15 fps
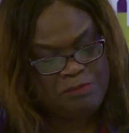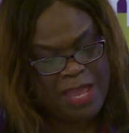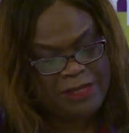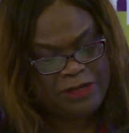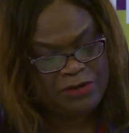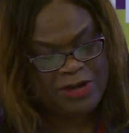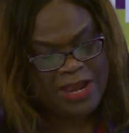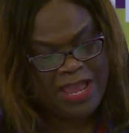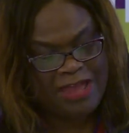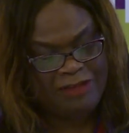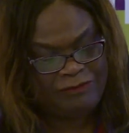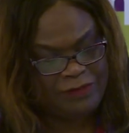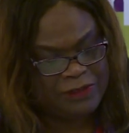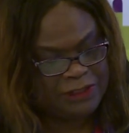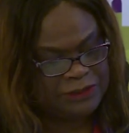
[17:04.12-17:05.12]
Medgar
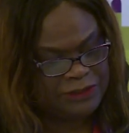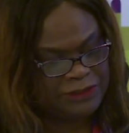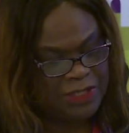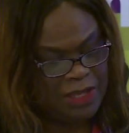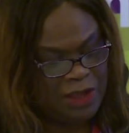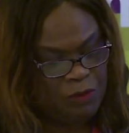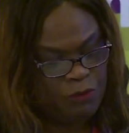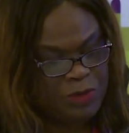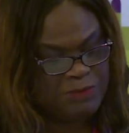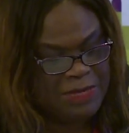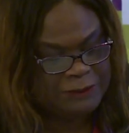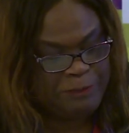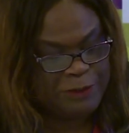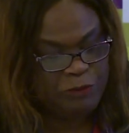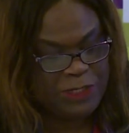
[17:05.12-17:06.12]
Evers, we
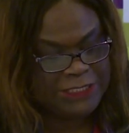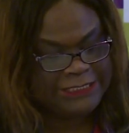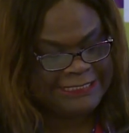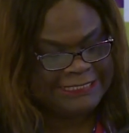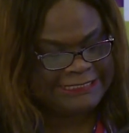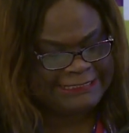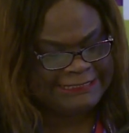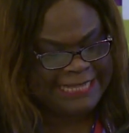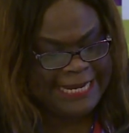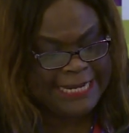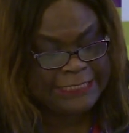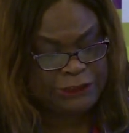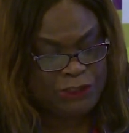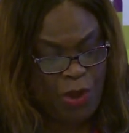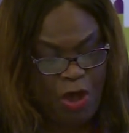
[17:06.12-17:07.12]
must be willing to
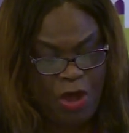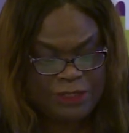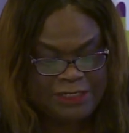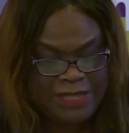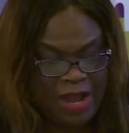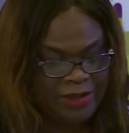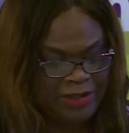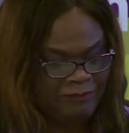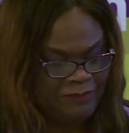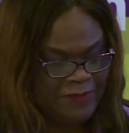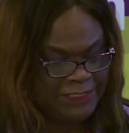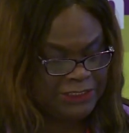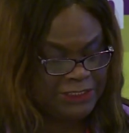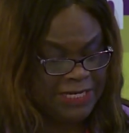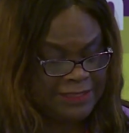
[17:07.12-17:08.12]
stand tall in our
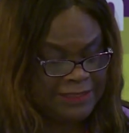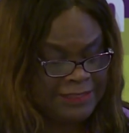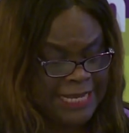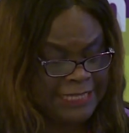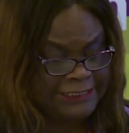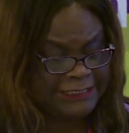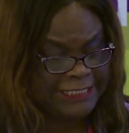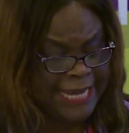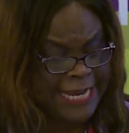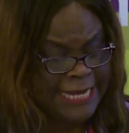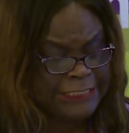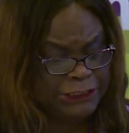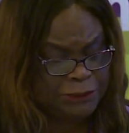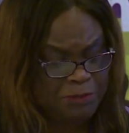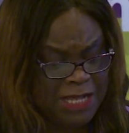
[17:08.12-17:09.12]
conviction that
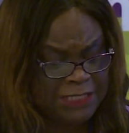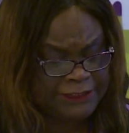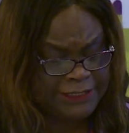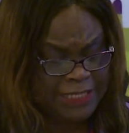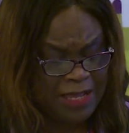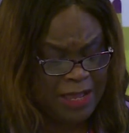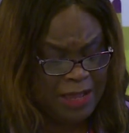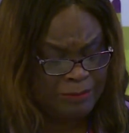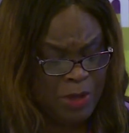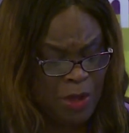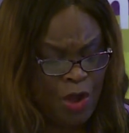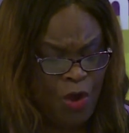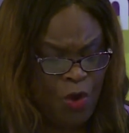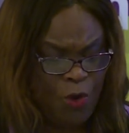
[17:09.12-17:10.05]
change must come,